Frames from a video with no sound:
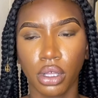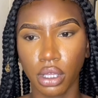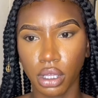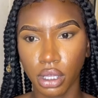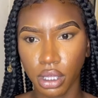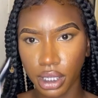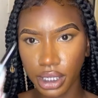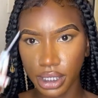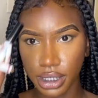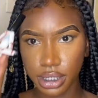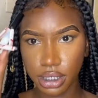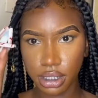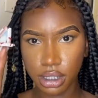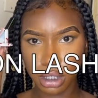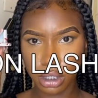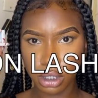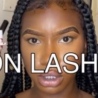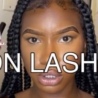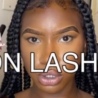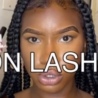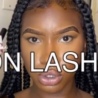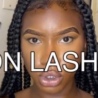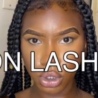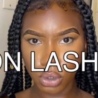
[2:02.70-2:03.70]
is this
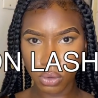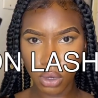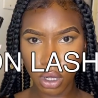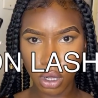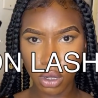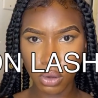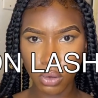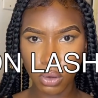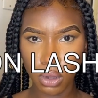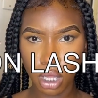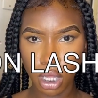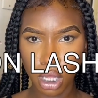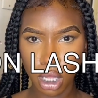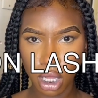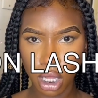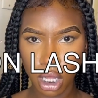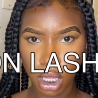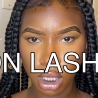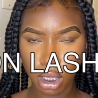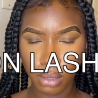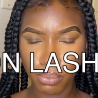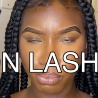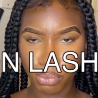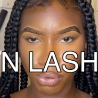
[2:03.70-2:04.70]
Duo
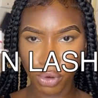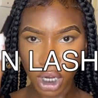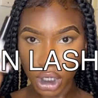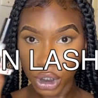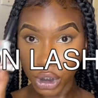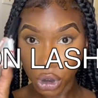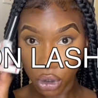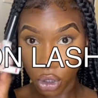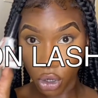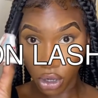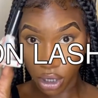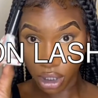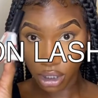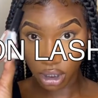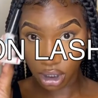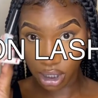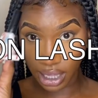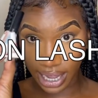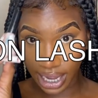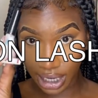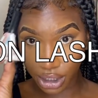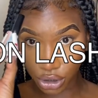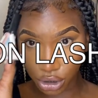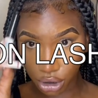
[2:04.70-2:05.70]
brush on
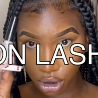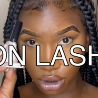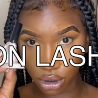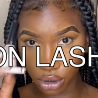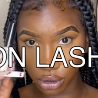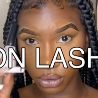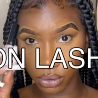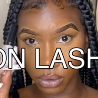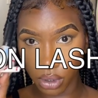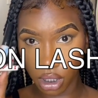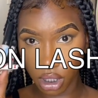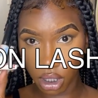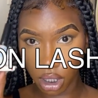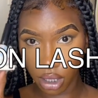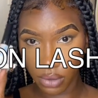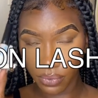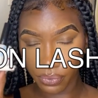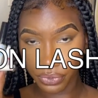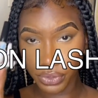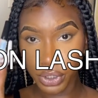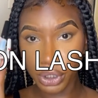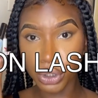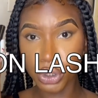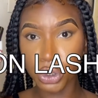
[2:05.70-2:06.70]
lash glue.
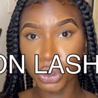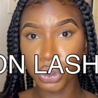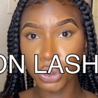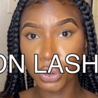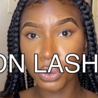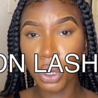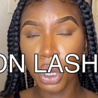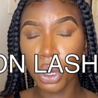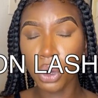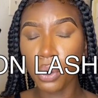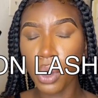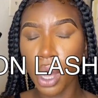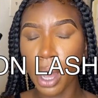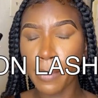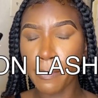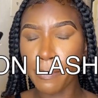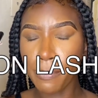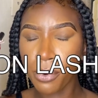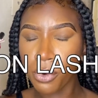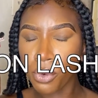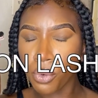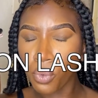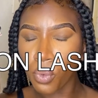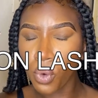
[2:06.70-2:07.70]
The Duo
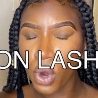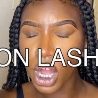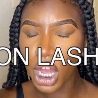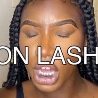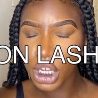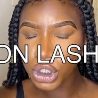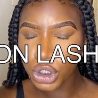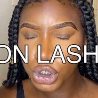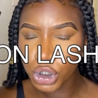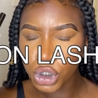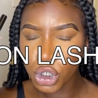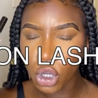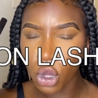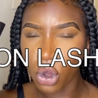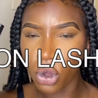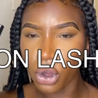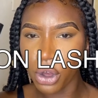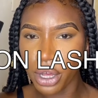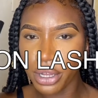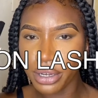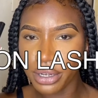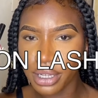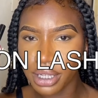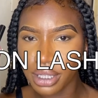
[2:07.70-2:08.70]
brush
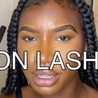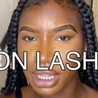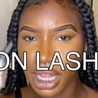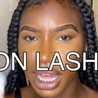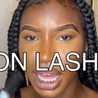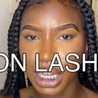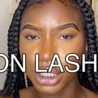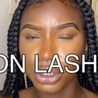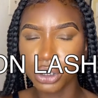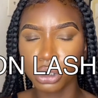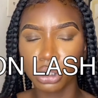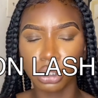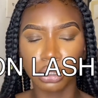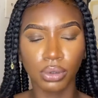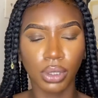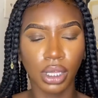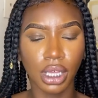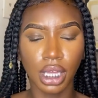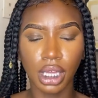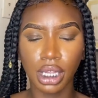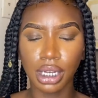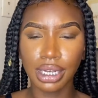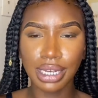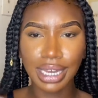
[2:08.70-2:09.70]
on lash glue,
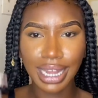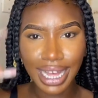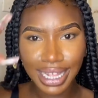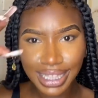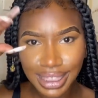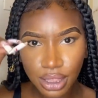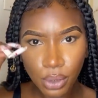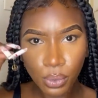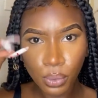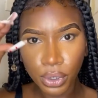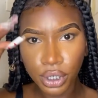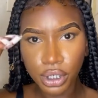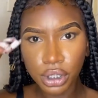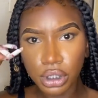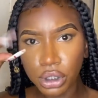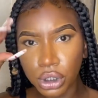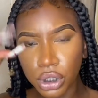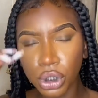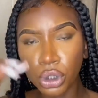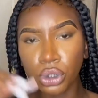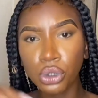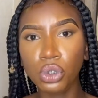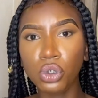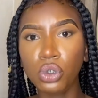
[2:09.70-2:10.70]
not the one in the
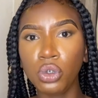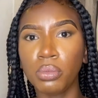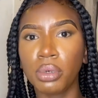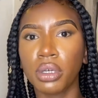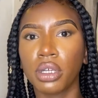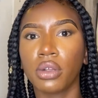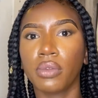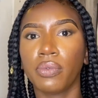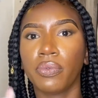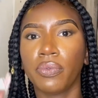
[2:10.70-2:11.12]
tube,